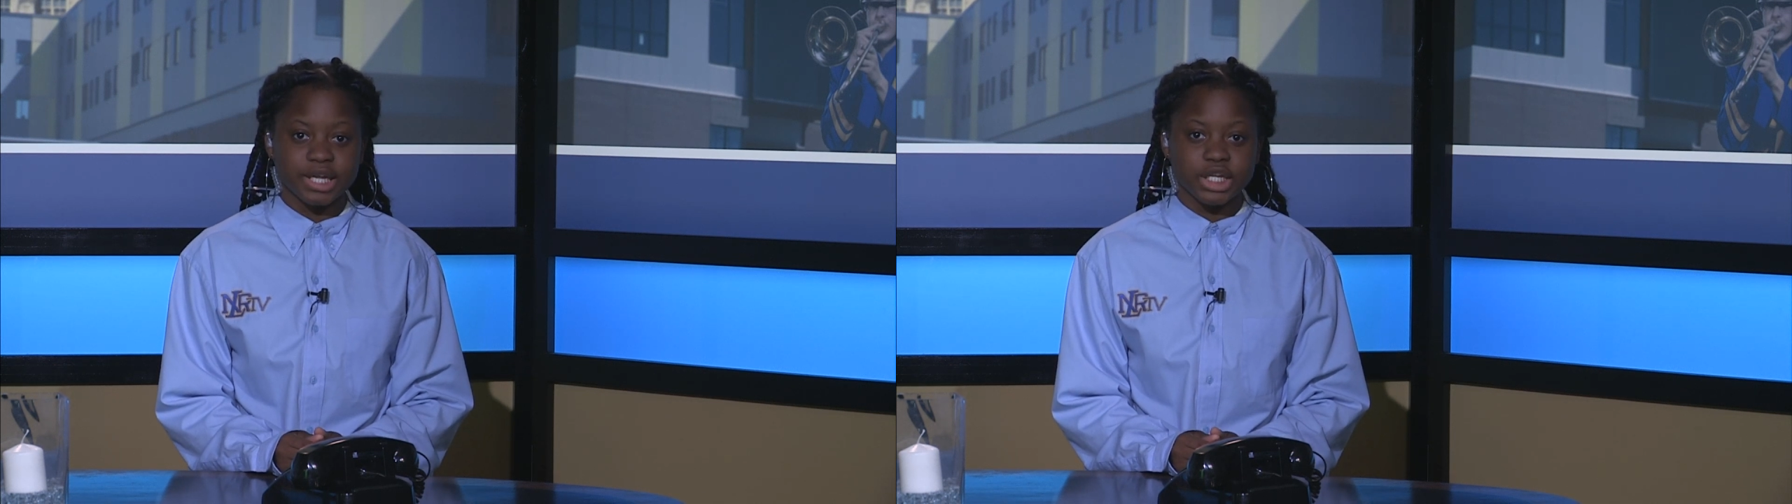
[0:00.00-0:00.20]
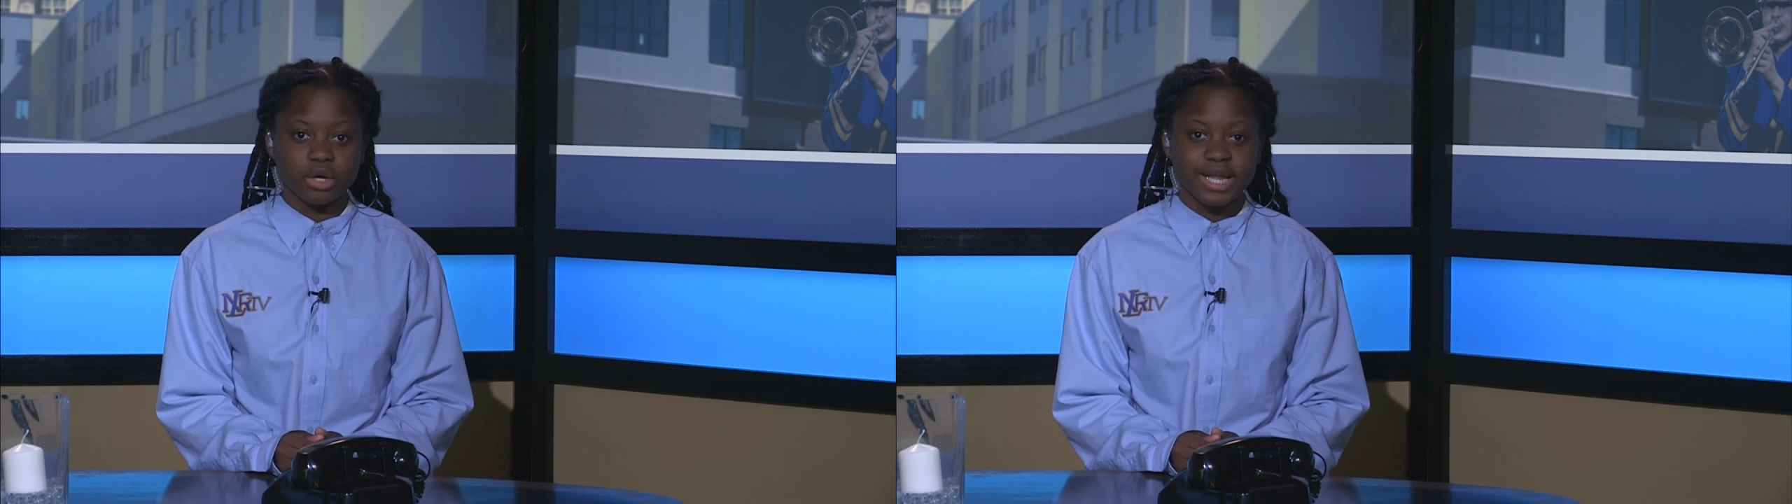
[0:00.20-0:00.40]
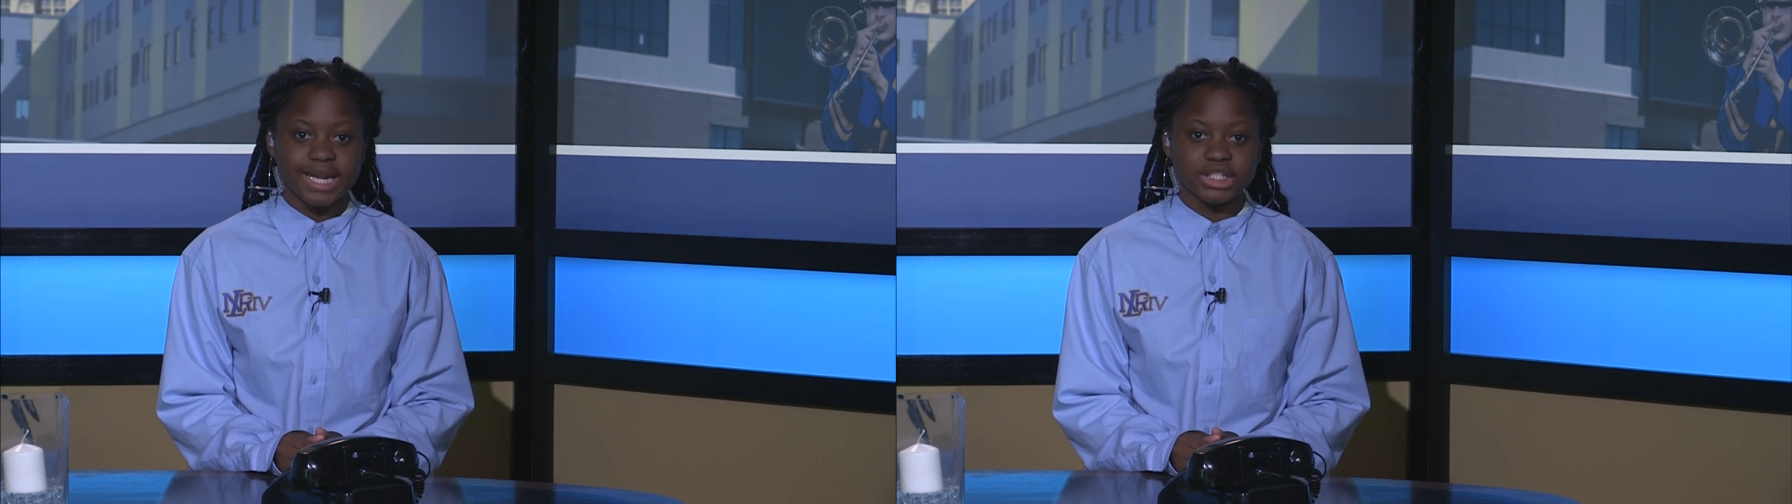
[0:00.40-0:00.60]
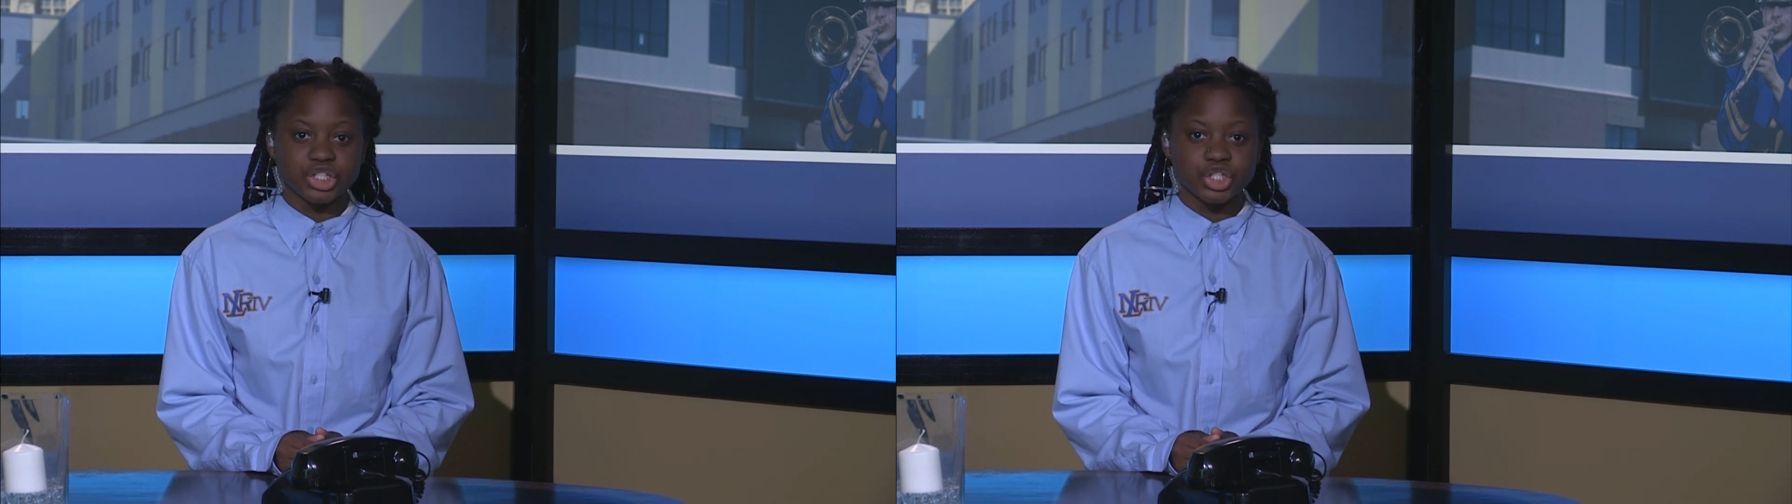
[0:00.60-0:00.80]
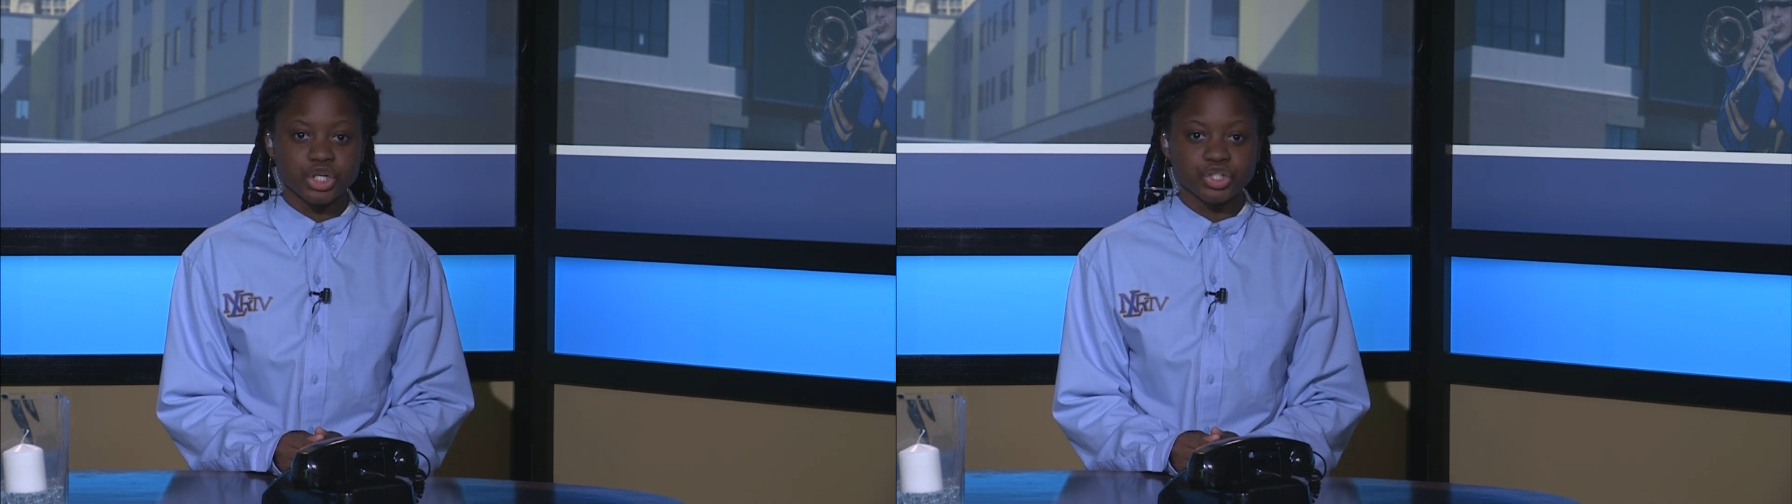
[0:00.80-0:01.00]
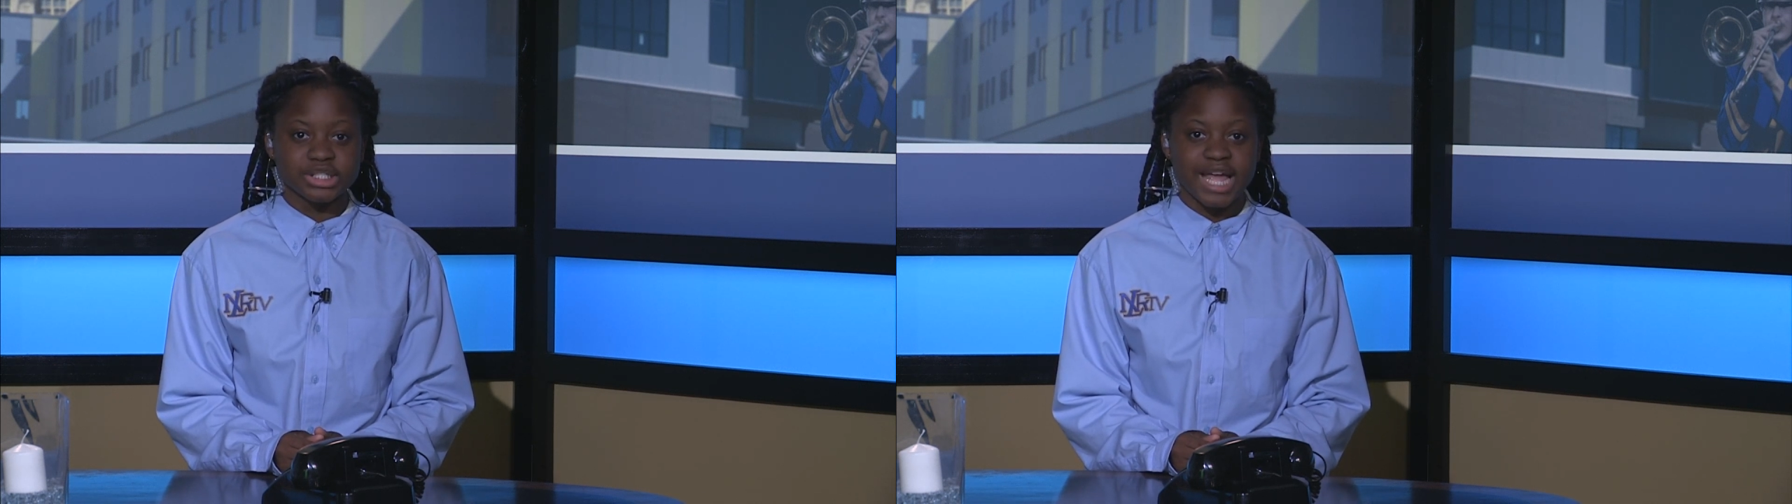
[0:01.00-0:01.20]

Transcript: donated to Children's